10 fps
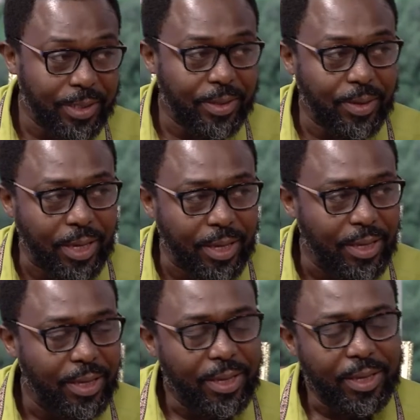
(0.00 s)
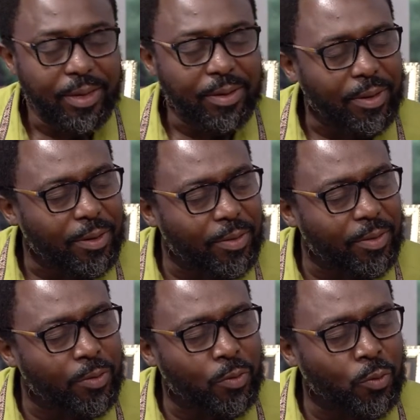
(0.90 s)
Okay.
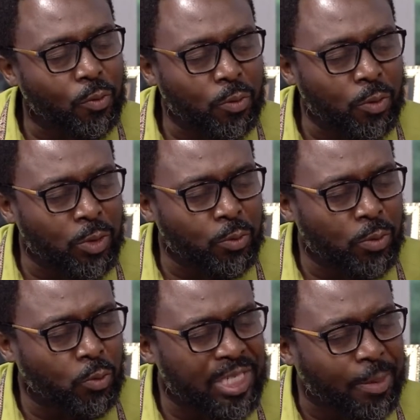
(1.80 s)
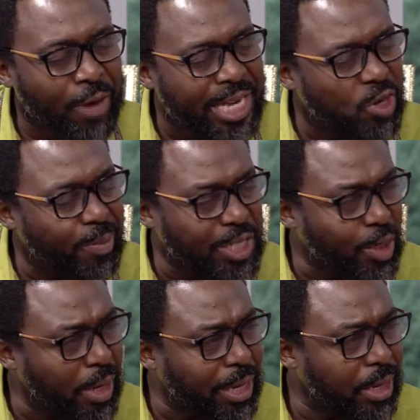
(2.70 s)
What surprised you about
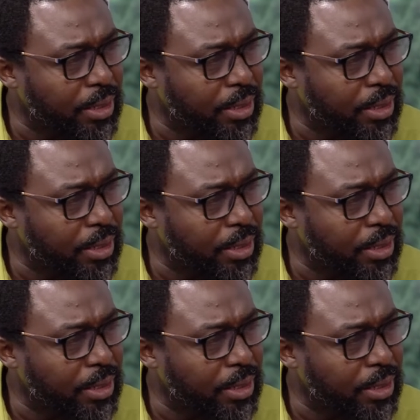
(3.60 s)
Jamaica?